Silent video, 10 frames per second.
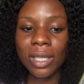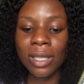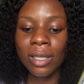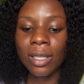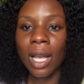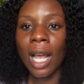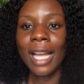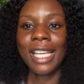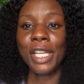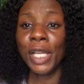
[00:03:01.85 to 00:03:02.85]
is,
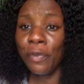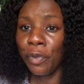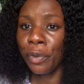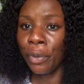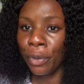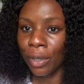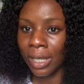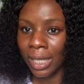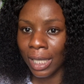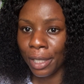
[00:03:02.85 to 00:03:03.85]
if you know your
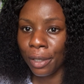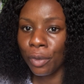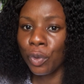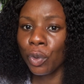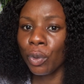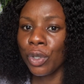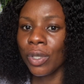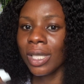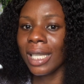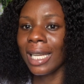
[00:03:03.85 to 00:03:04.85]
skin, you know what your
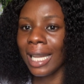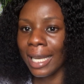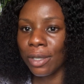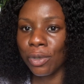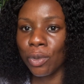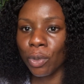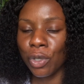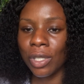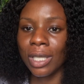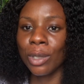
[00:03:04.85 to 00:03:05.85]
skin likes, you know what your
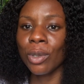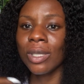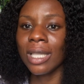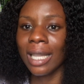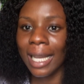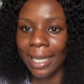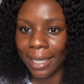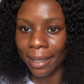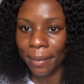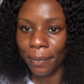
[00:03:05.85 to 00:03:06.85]
skin doesn't
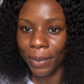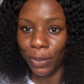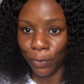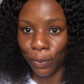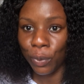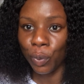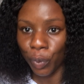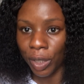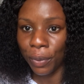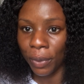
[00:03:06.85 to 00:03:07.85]
like. If you
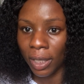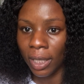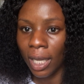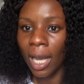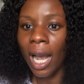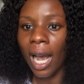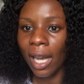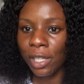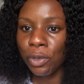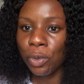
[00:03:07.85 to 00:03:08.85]
really are
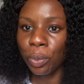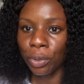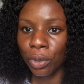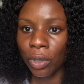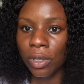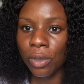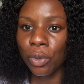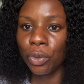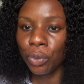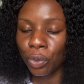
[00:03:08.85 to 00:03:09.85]
into products, so
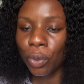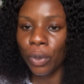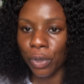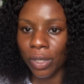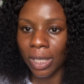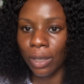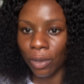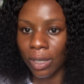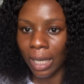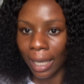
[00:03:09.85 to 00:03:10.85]
you know what your skin
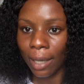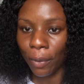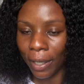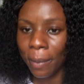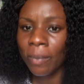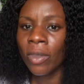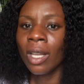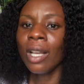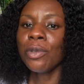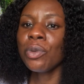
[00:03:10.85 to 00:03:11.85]
doesn't like. Okay,
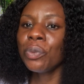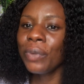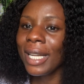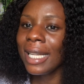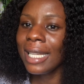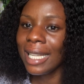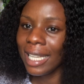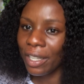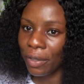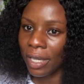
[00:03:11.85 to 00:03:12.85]
so reading the
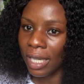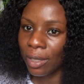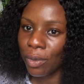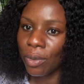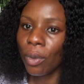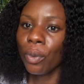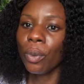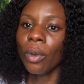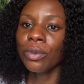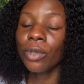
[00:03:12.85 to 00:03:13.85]
ingredients,
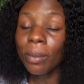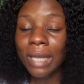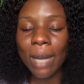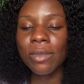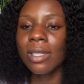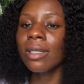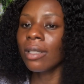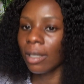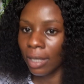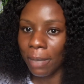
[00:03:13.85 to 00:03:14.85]
sometimes
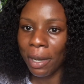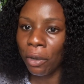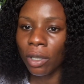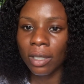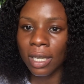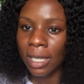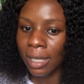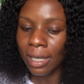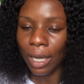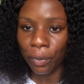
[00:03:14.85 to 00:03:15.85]
they might not
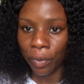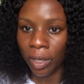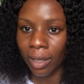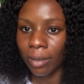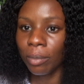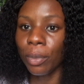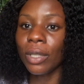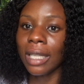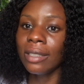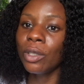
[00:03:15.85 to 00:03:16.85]
list everything, but
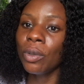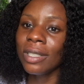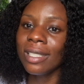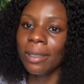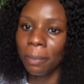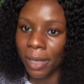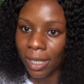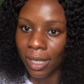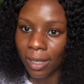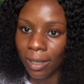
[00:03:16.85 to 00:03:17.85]
at least they'll list the
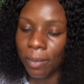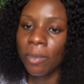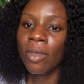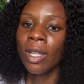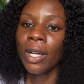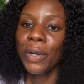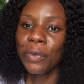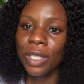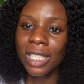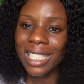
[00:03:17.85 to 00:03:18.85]
basics.
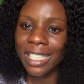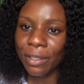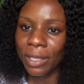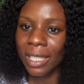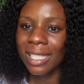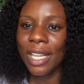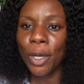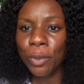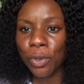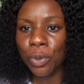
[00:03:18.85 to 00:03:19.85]
Reading the ingredients
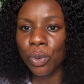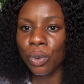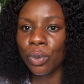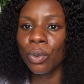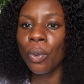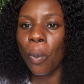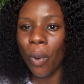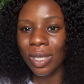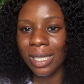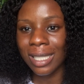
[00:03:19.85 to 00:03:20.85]
helps you to know
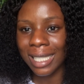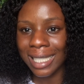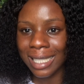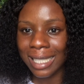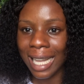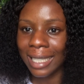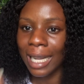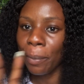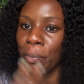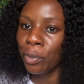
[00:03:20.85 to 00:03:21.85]
what is inside
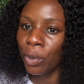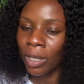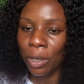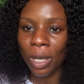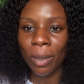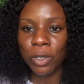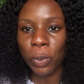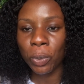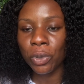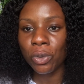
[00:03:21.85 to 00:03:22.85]
that product that you're about to
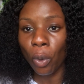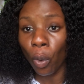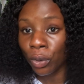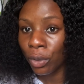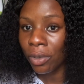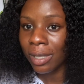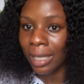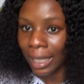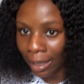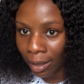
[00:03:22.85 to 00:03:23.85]
put on your
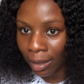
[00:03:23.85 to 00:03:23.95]
skin.